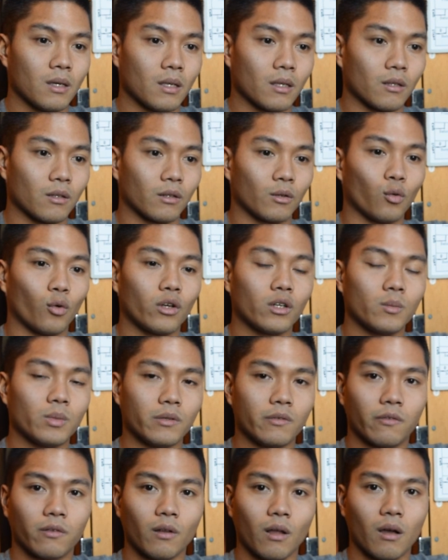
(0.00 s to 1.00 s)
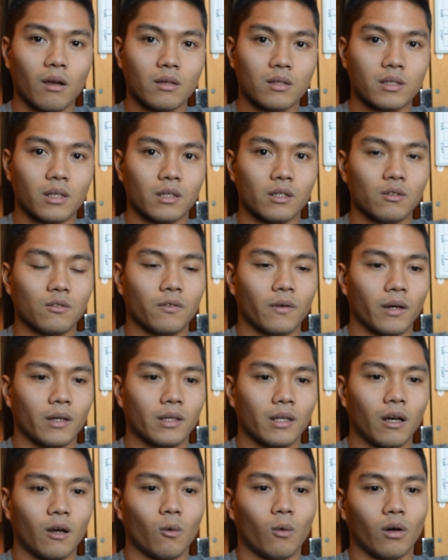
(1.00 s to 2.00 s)
There are going to be flaws that you
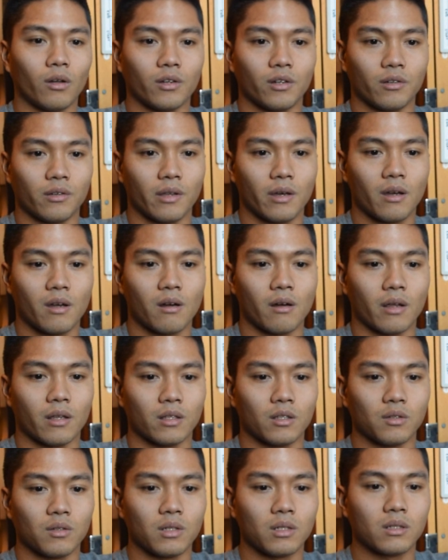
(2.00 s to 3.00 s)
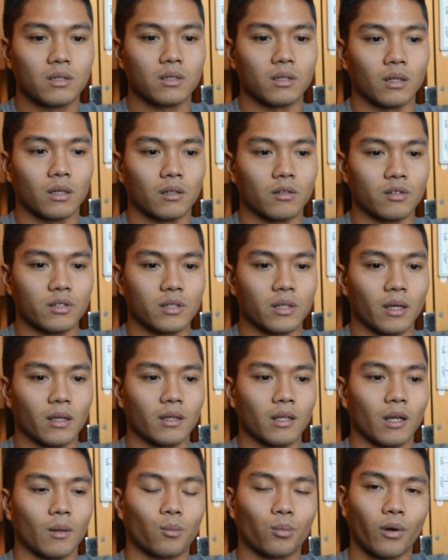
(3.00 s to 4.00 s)
find out while you're there, and you need to
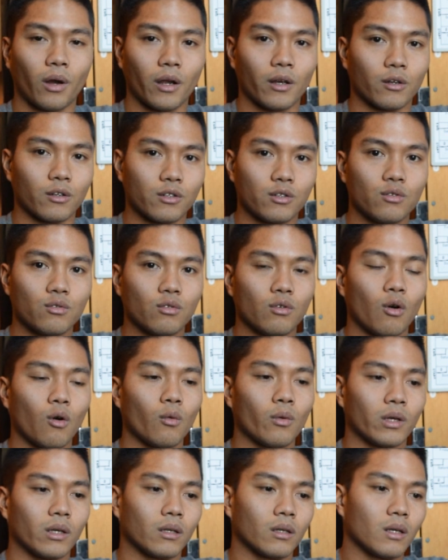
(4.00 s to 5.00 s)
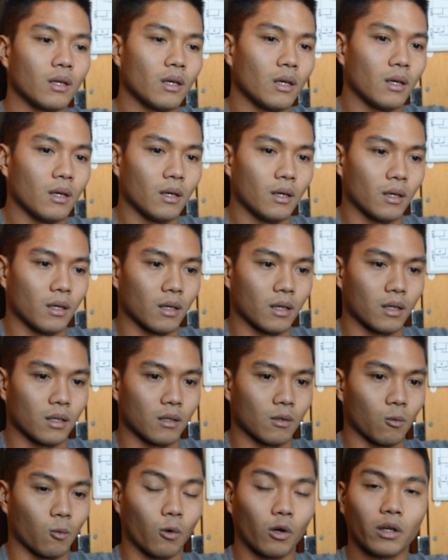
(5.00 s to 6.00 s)
understand that prior to going,
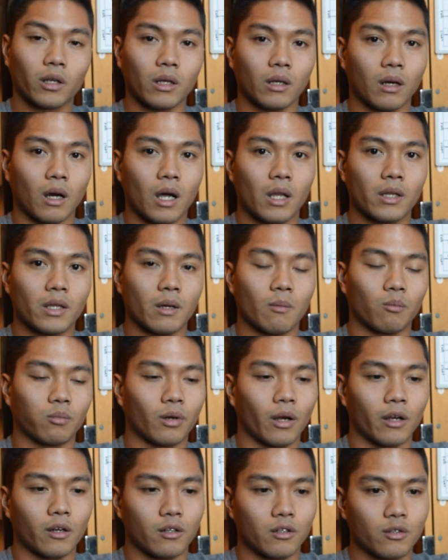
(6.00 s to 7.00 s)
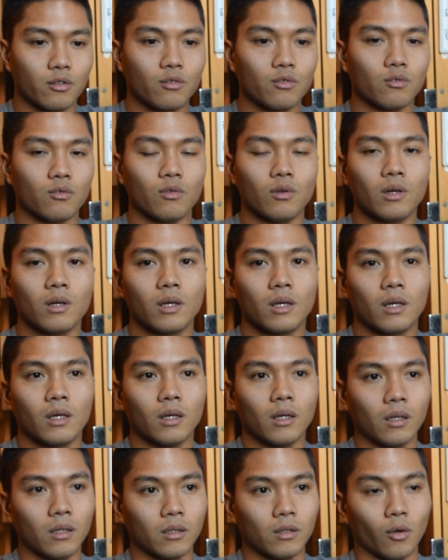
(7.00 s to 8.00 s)
and working on them prior to
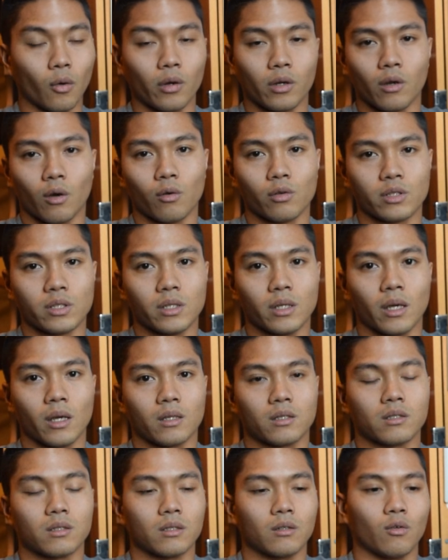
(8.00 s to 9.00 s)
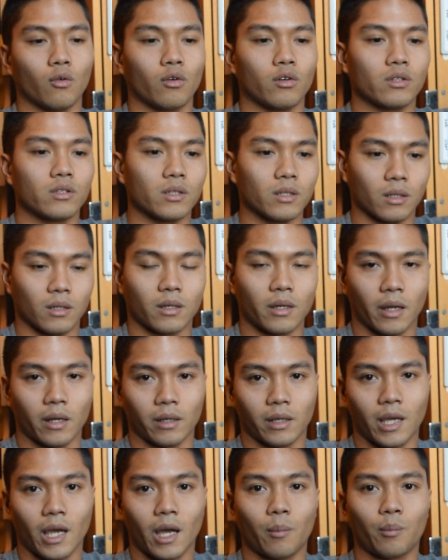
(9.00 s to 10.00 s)
going to OCS in order to kind
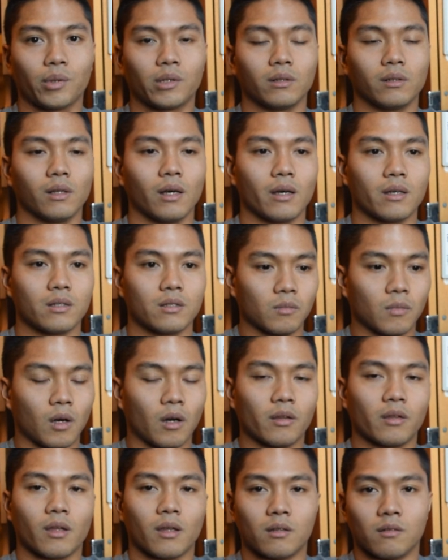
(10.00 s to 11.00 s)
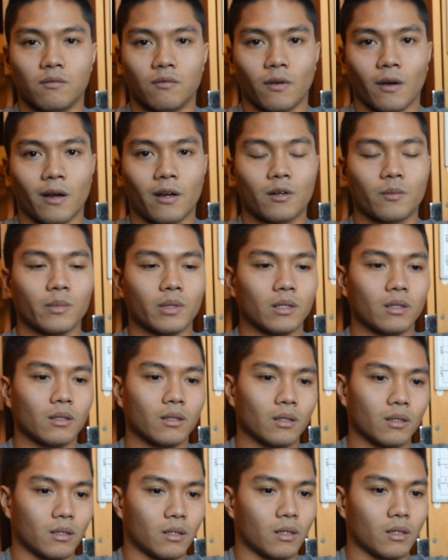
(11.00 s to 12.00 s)
of capitalize on that environment
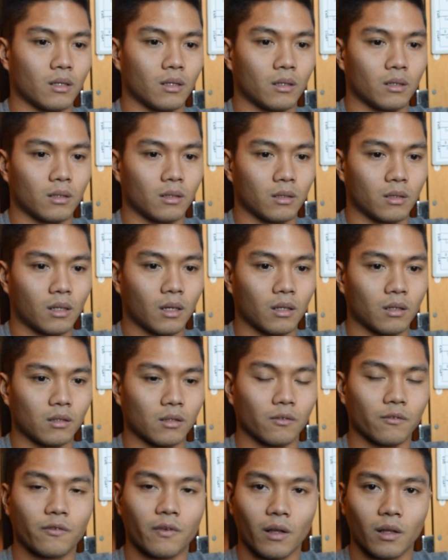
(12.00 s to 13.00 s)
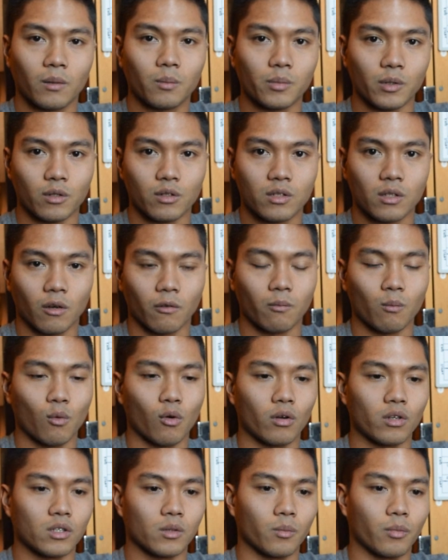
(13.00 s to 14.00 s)
and kind of develop yourself
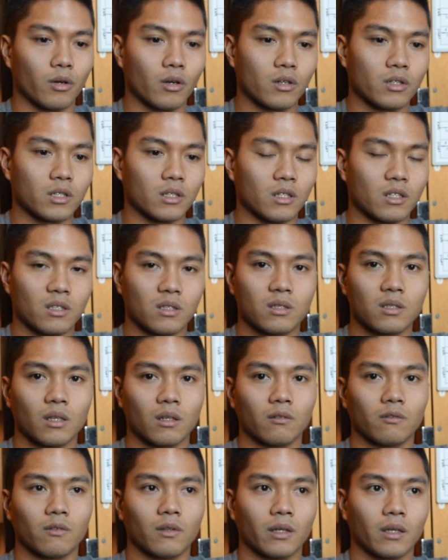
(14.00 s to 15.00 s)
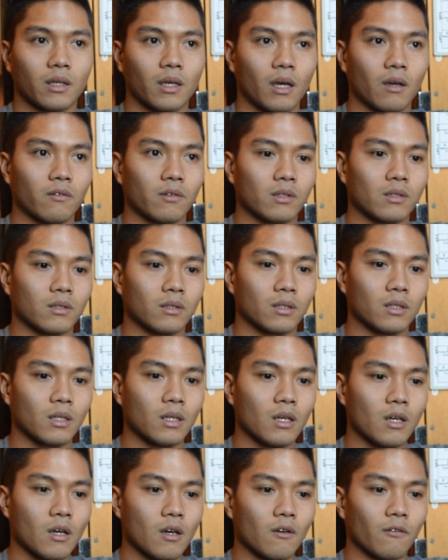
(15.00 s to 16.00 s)
more as a person, instead of like having to
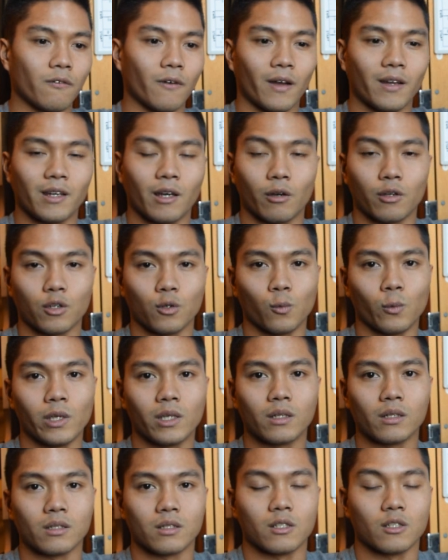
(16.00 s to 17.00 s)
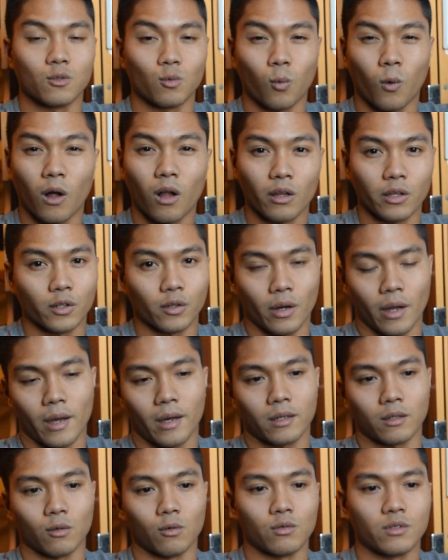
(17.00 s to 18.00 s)
find out your weaknesses while you're
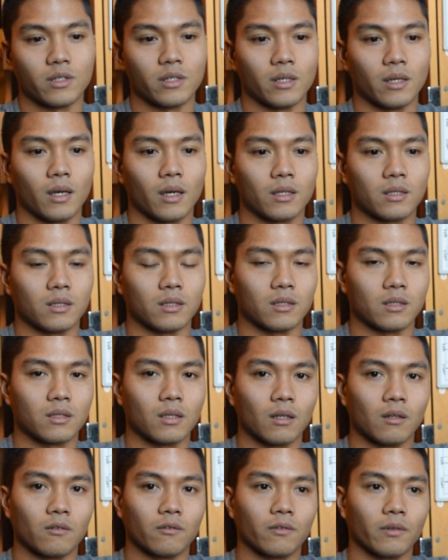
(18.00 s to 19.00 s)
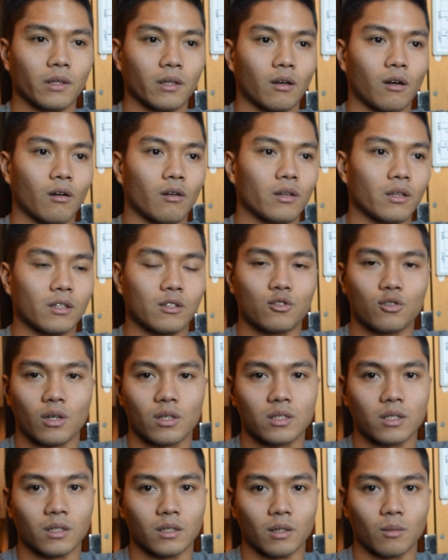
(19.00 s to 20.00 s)
at OCS instead of like already
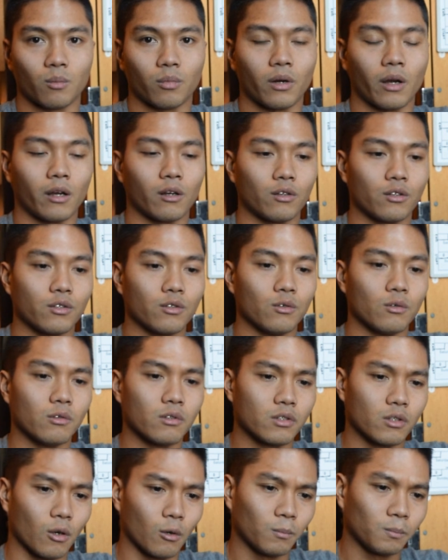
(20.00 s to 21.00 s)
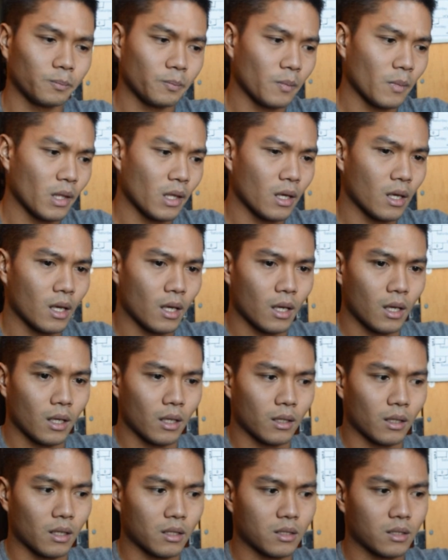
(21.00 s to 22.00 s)
addressing them prior to. So
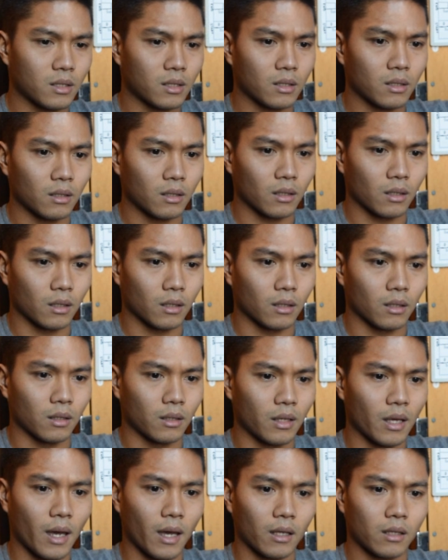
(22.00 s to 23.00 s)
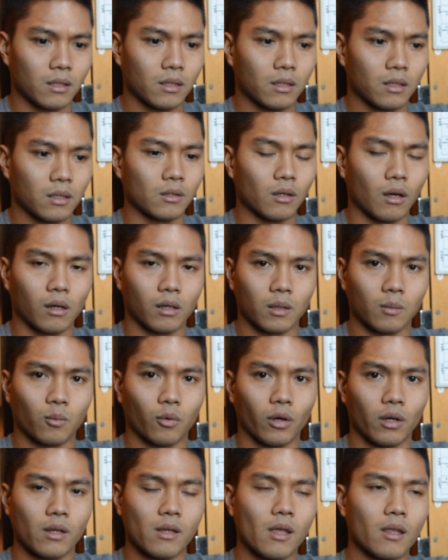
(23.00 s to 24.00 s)
that's that talking
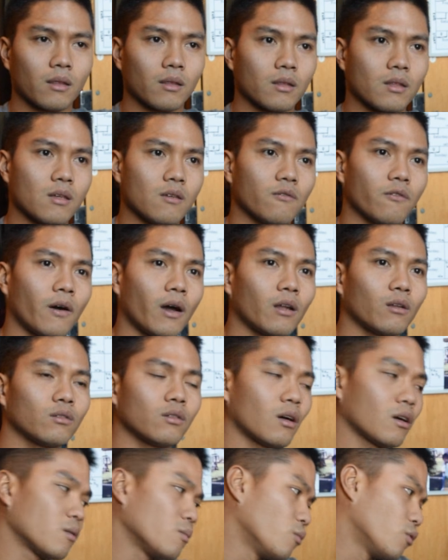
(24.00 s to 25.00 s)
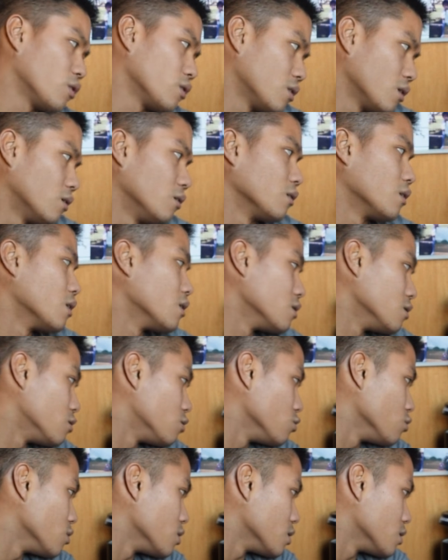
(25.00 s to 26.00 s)
point. And then the final talking point that I'll get
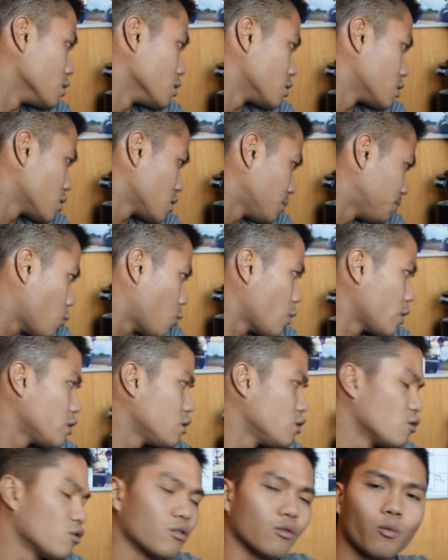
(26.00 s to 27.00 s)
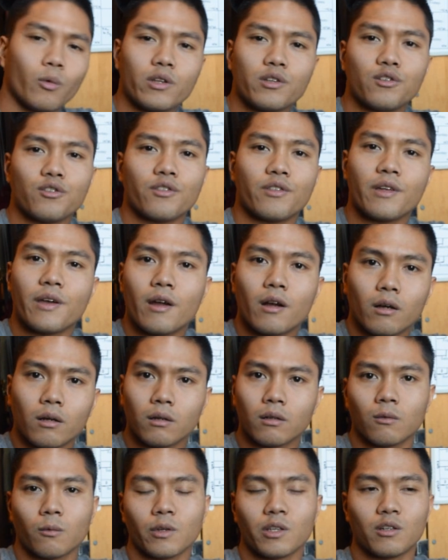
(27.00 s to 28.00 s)
into is when you're
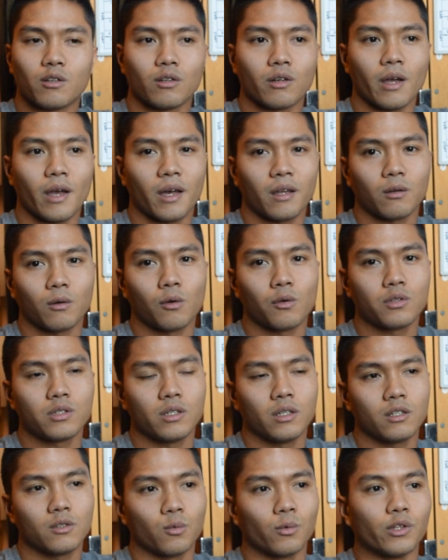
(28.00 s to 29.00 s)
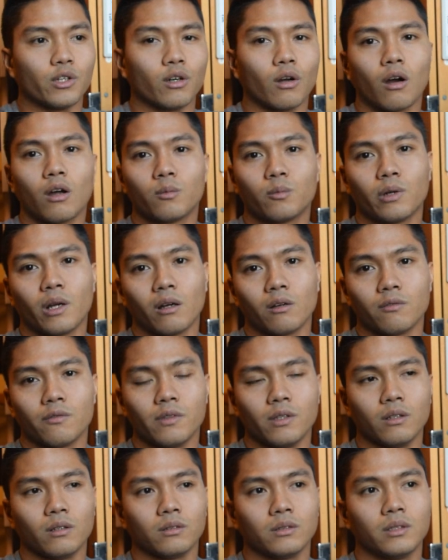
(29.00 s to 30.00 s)
there, when you're at OCS, when you're on
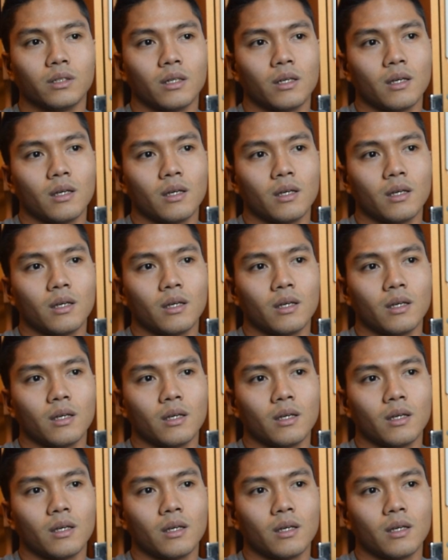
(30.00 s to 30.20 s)
brownfield,